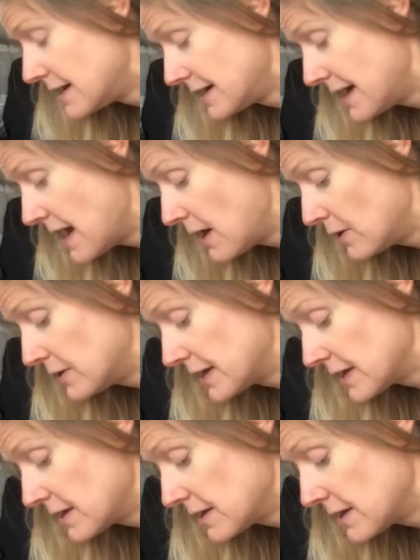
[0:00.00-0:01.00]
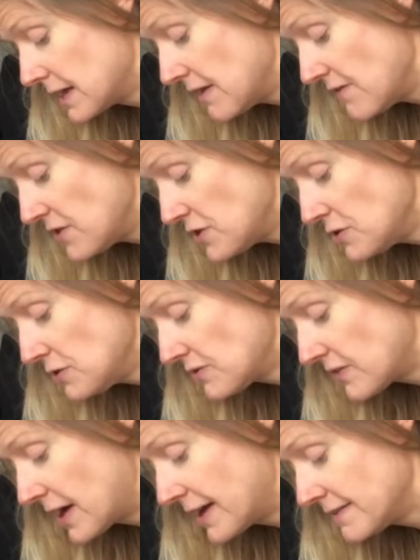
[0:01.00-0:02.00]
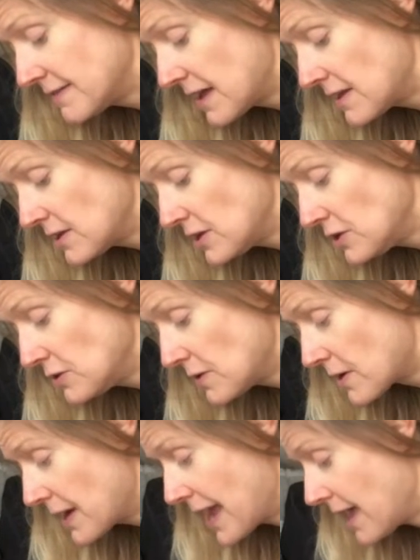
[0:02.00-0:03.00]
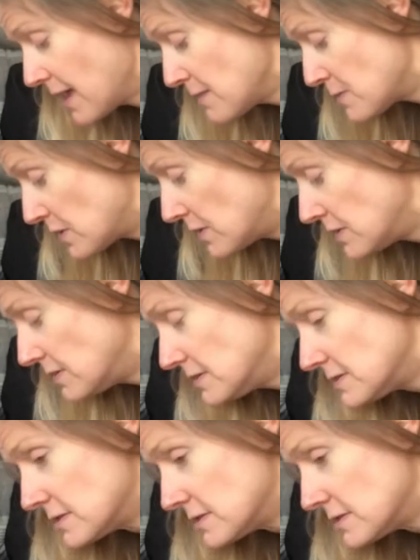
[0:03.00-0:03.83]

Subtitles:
Now, if you find that you are able